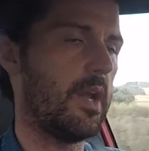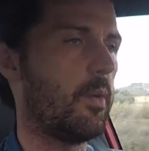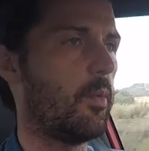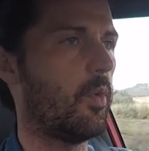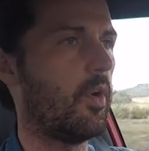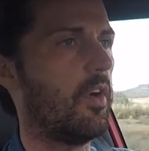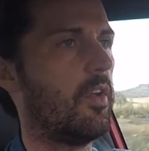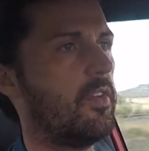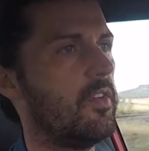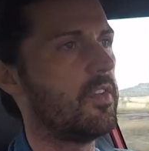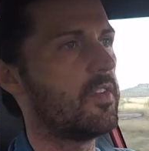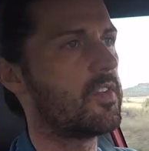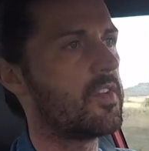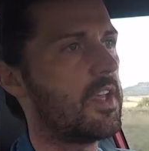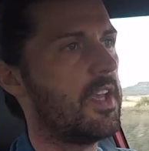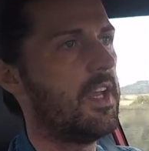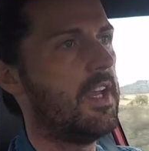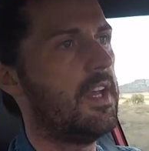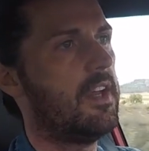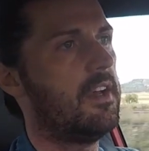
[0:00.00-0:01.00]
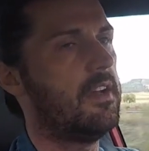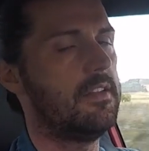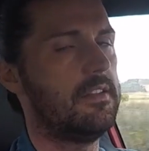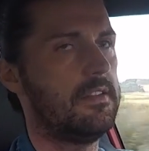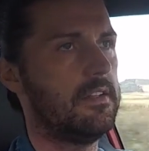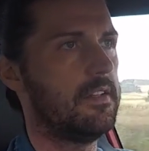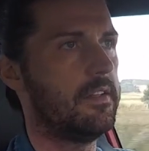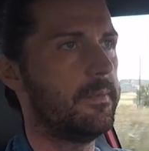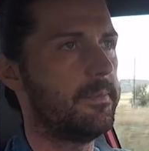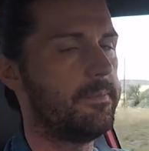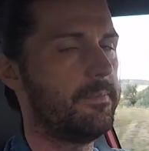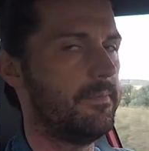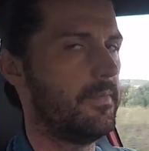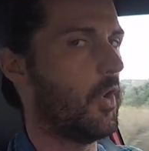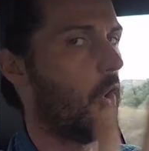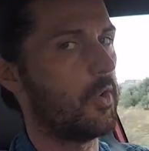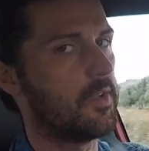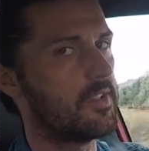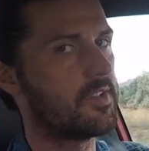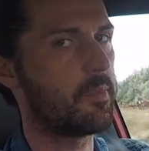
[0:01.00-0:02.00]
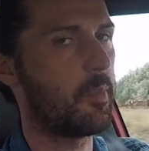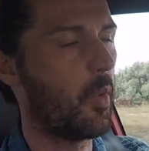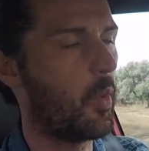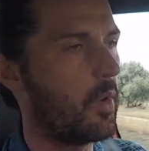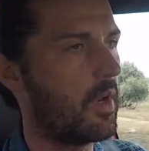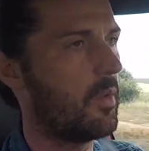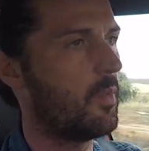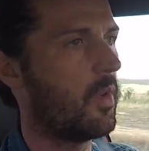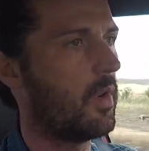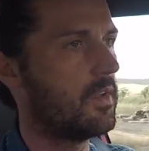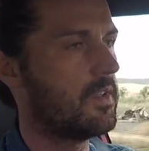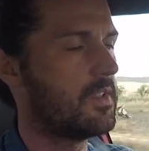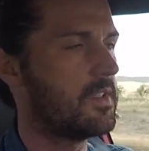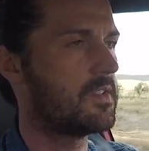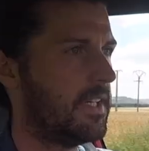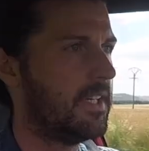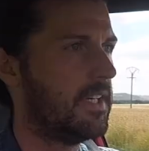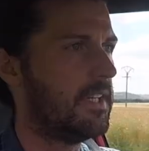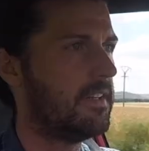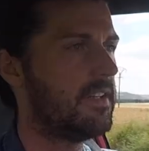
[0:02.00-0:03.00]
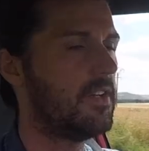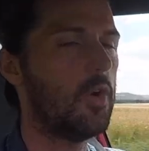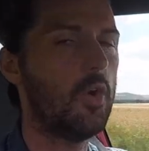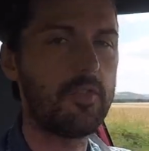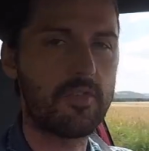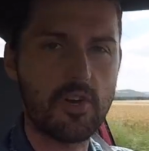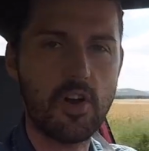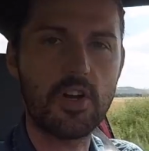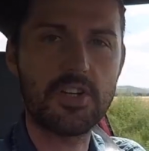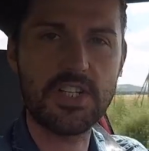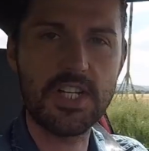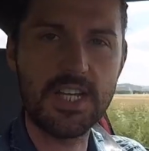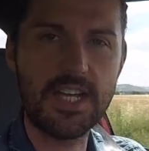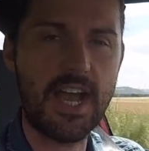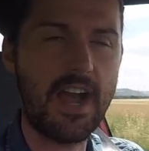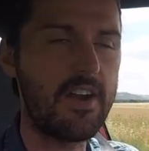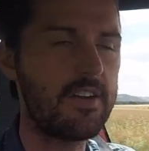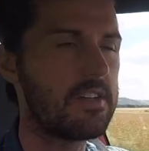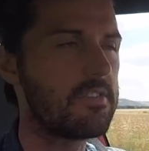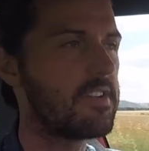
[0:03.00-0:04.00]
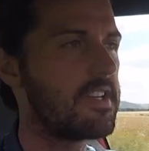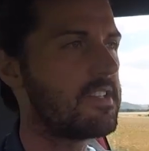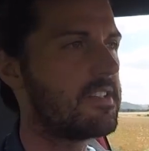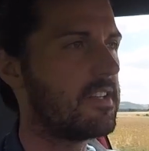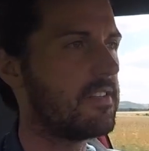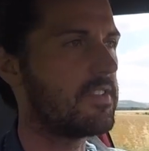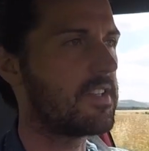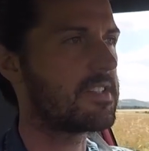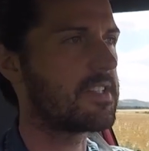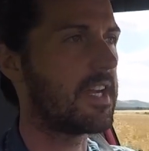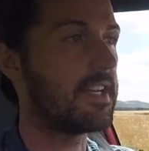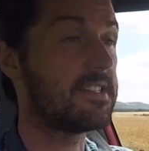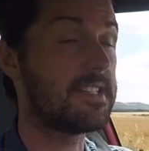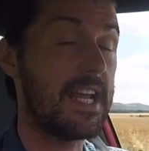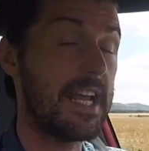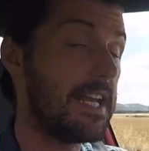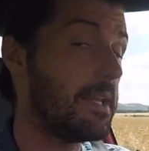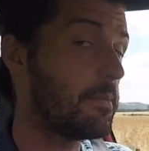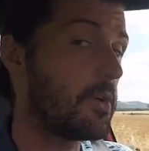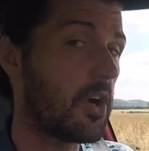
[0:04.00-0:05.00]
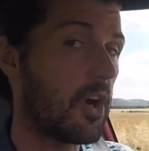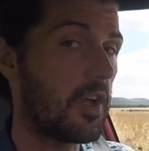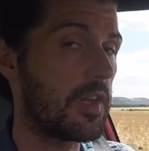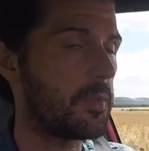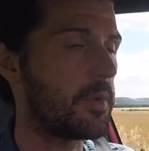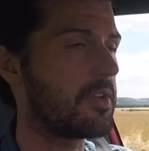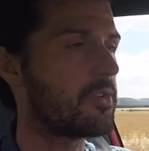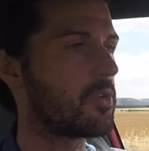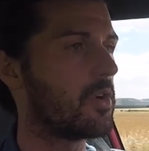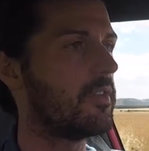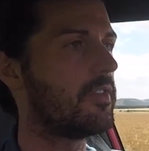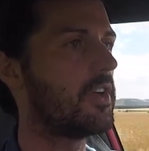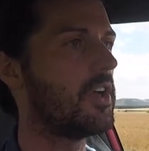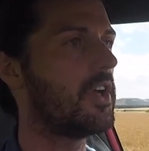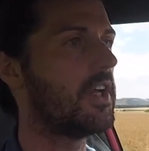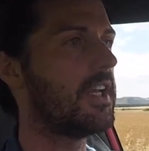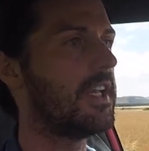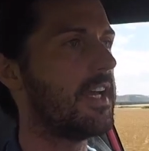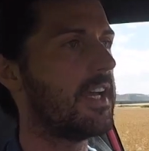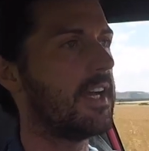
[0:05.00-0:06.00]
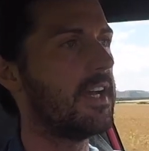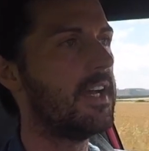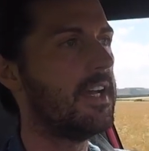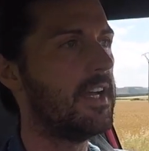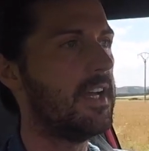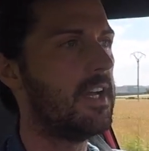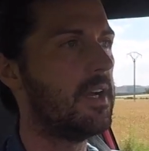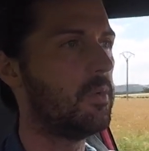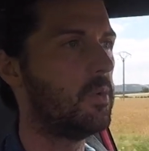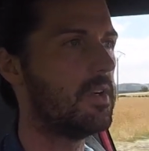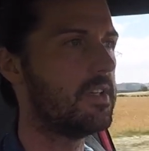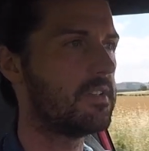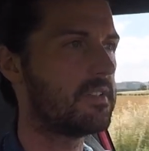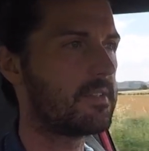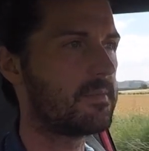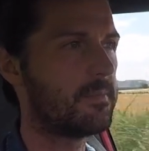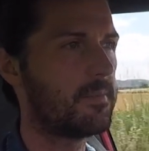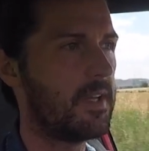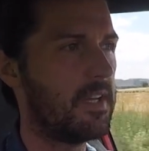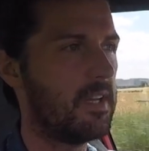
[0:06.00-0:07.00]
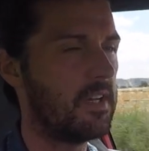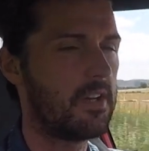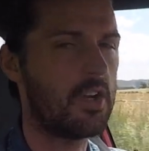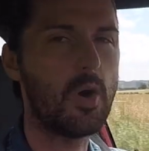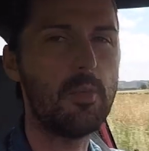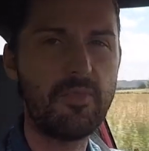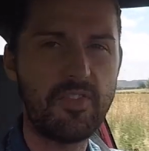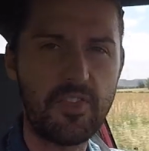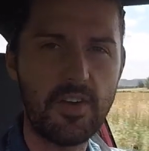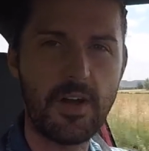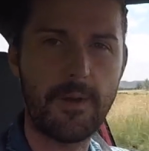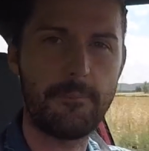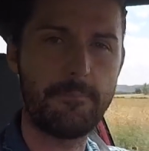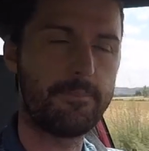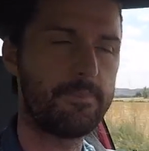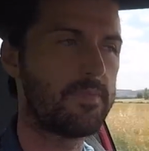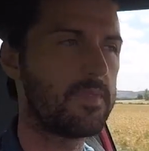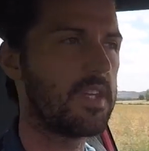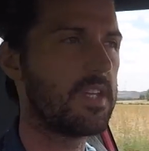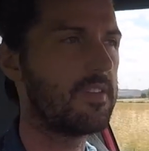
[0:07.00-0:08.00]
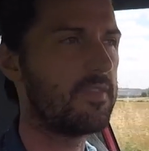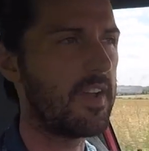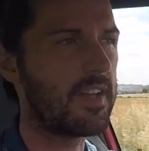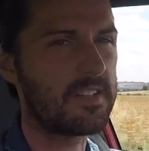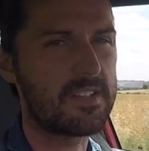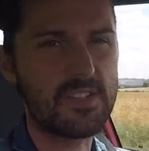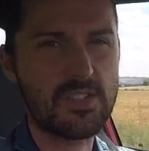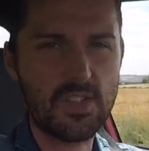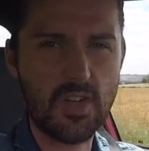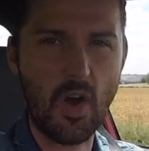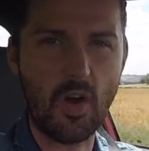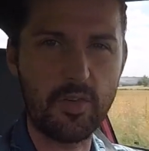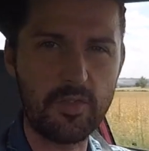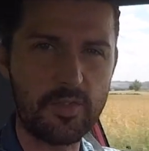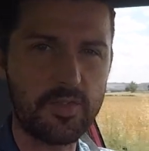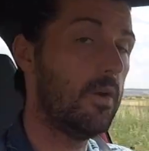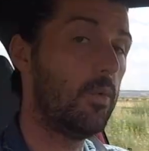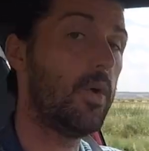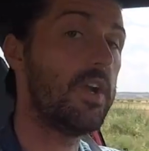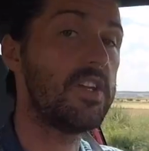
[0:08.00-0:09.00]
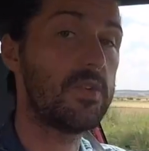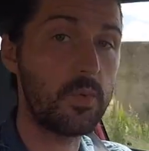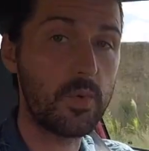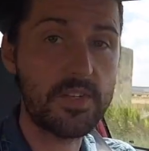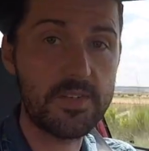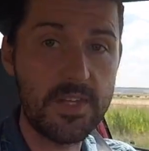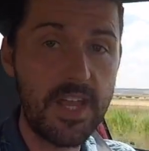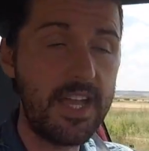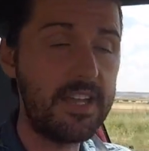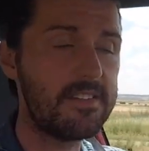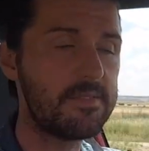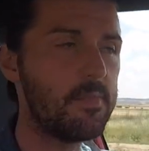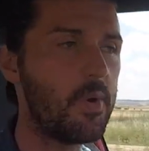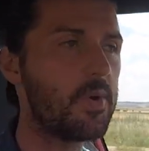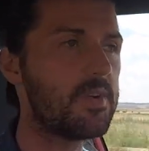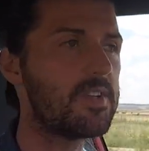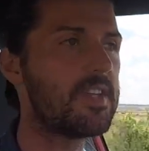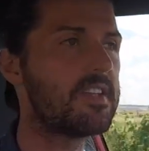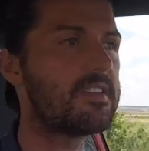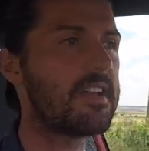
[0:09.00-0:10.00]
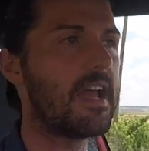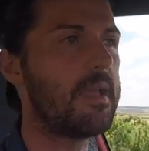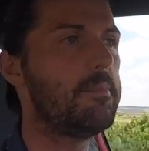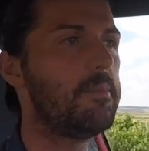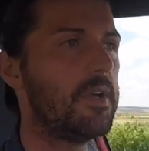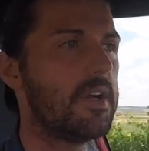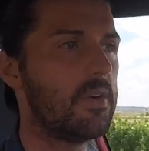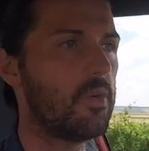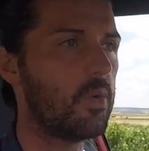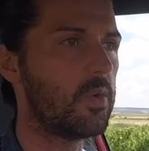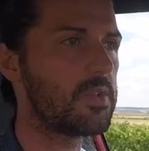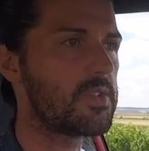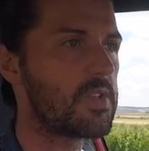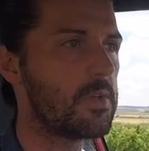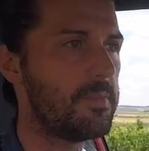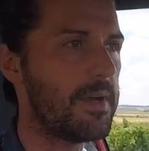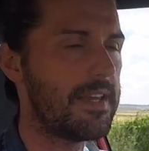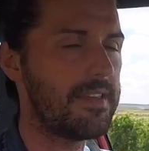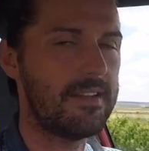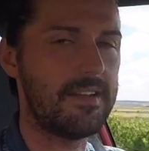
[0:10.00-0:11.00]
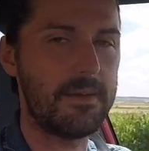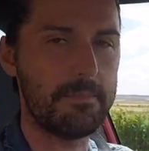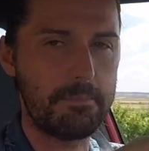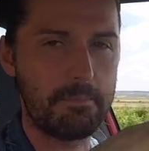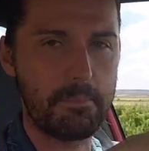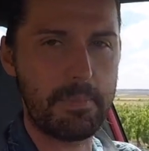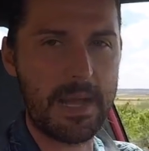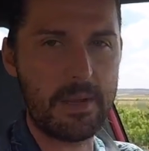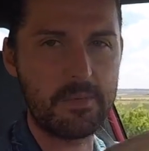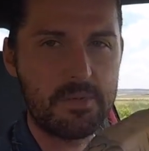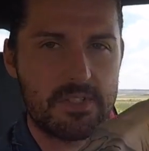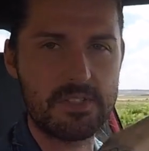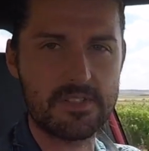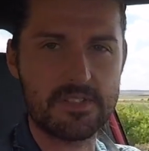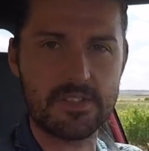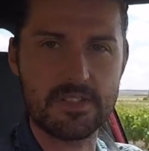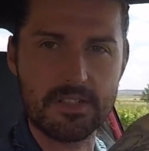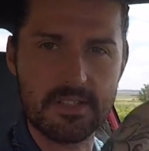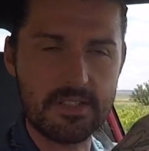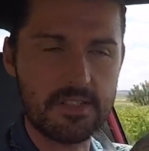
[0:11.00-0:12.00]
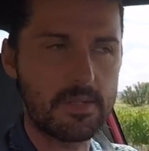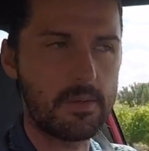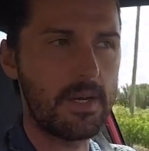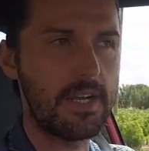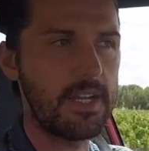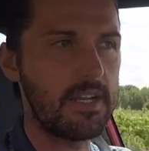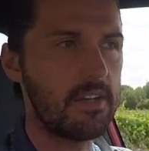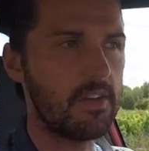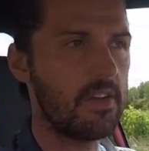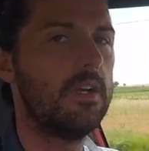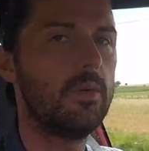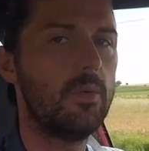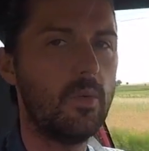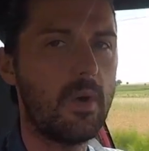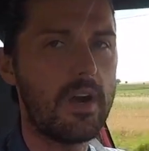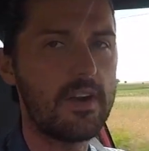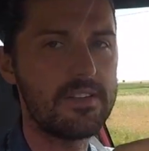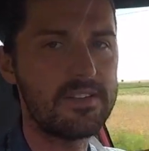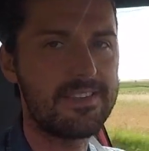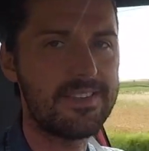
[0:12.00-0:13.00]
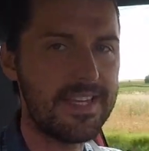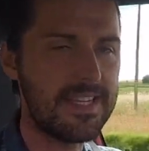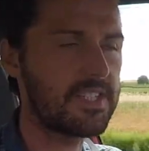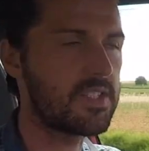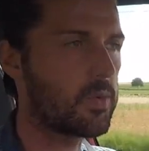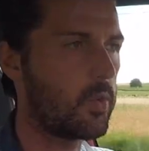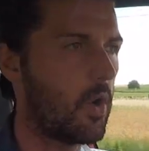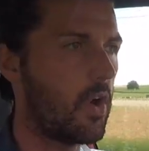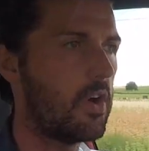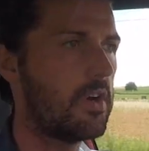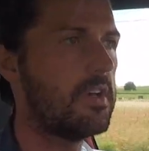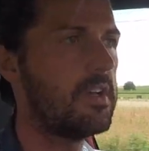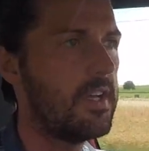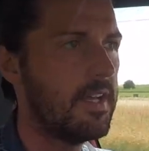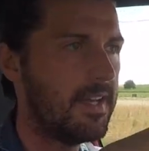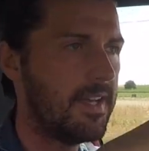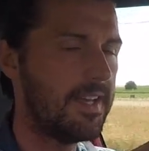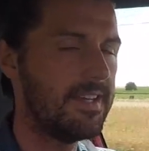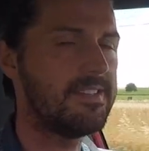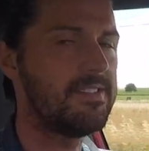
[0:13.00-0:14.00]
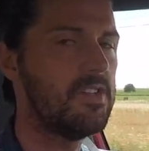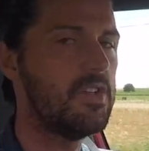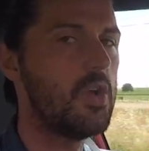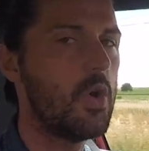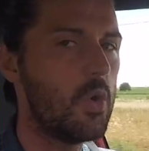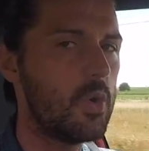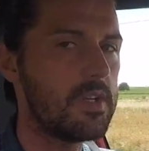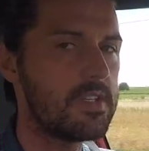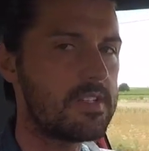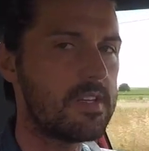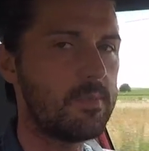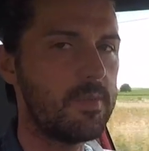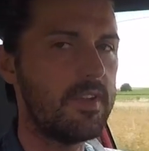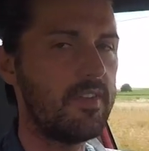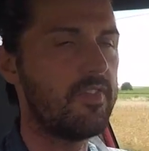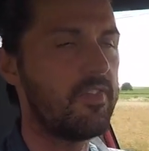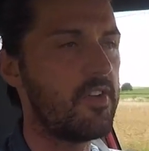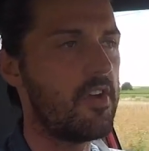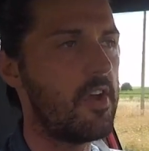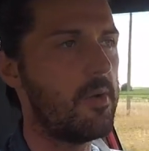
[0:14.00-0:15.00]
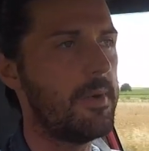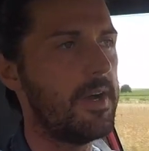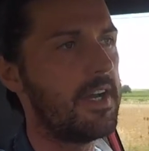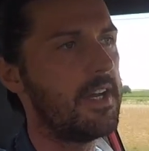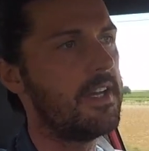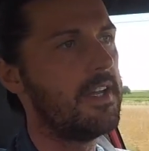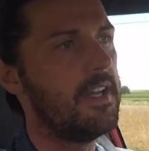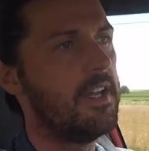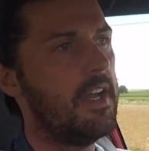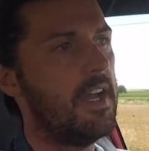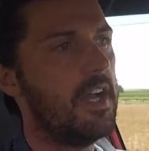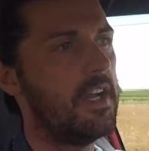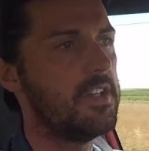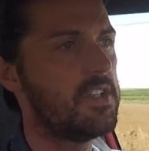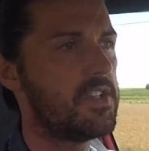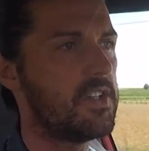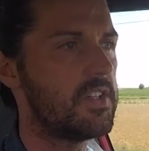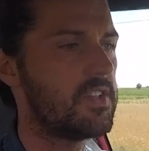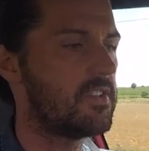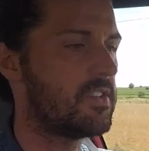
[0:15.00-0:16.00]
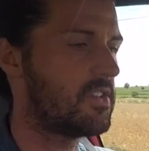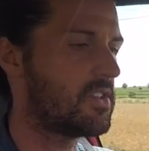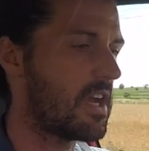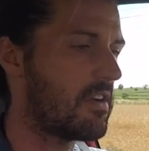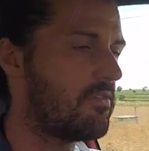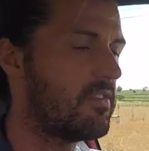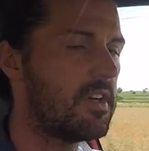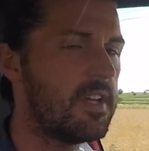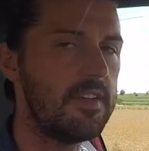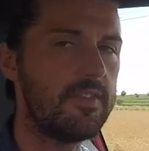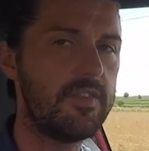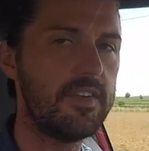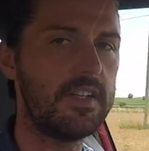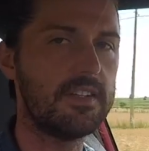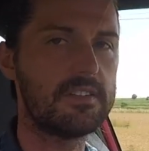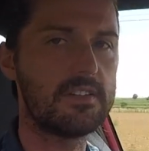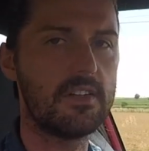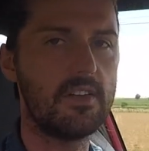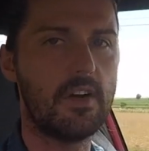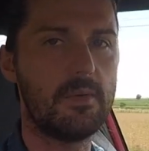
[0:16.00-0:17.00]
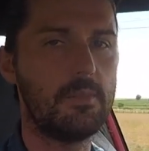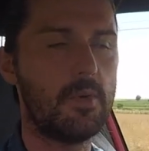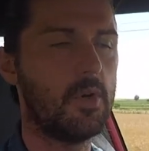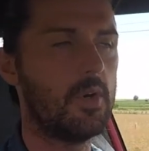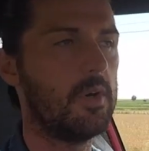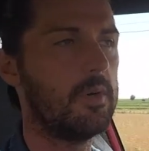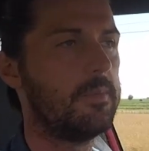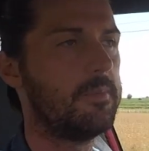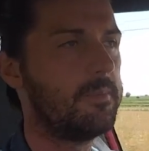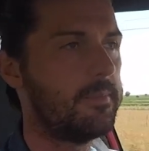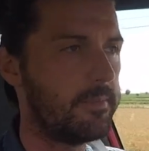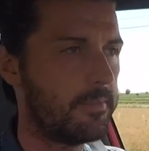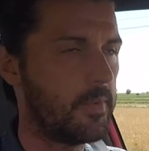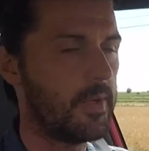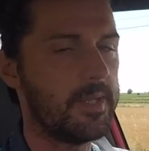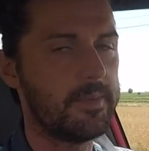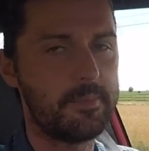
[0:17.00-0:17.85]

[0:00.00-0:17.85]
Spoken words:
ones and the non-sporty ones. The overarching characteristic of the titanium car that we drove earlier was comfort. Felt soft, which was nice most of the time, but it also meant that it bounced quite a lot. Whereas this one is noticeably firmer and just generally feels a lot more, well,